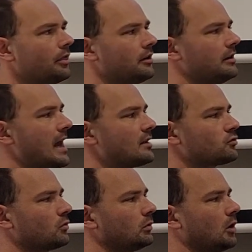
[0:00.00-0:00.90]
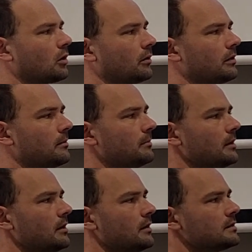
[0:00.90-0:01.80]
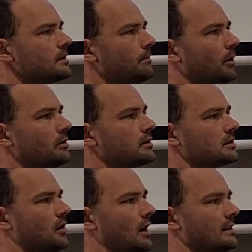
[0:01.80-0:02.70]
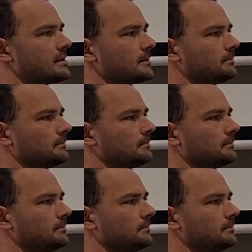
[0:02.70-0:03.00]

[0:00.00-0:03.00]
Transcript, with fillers: the natural logarithm to both sides.